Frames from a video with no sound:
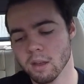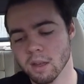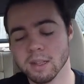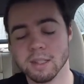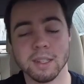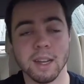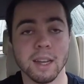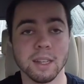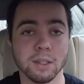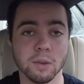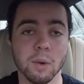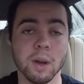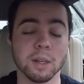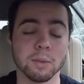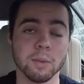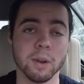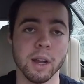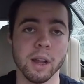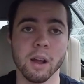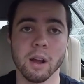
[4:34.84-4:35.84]
it's nice to
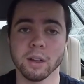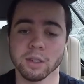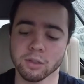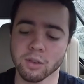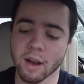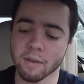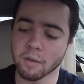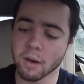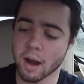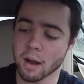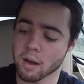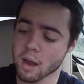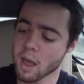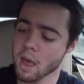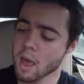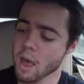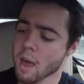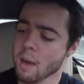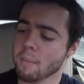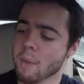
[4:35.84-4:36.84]
watch pretty cars drive around.
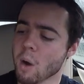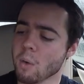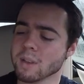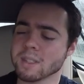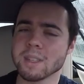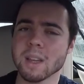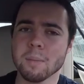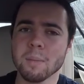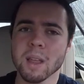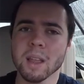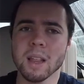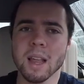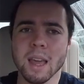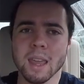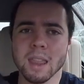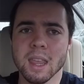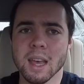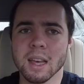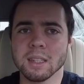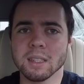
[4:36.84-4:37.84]
But with something
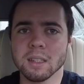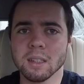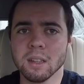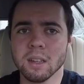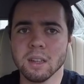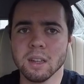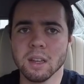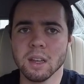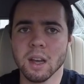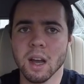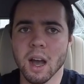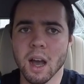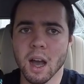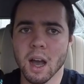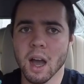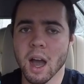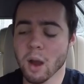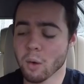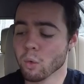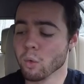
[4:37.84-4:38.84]
like this,
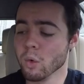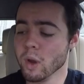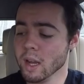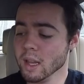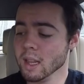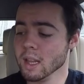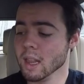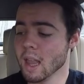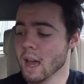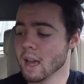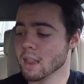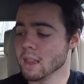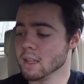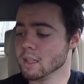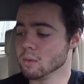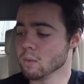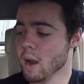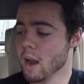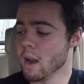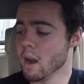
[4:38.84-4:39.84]
I really like
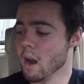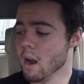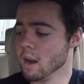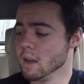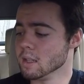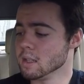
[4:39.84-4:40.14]
this radar.